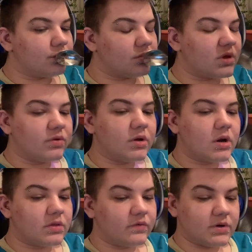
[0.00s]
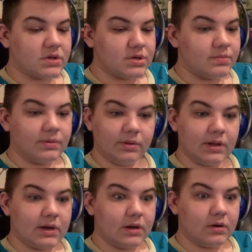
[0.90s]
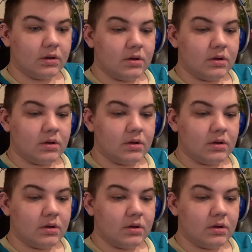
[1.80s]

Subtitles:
definitely not the first two people that died,